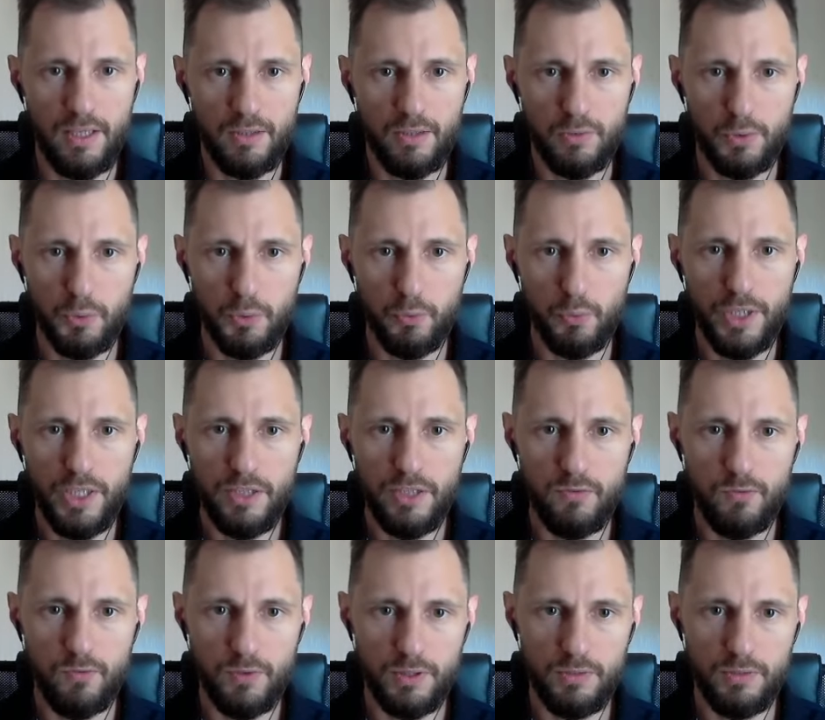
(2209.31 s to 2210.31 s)
When we wait
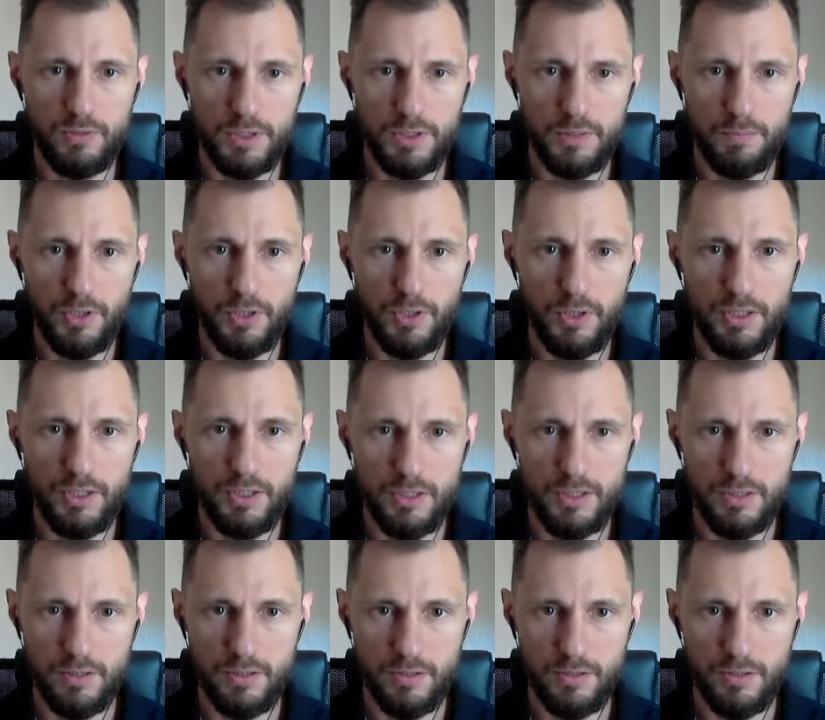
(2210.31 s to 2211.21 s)
for the response,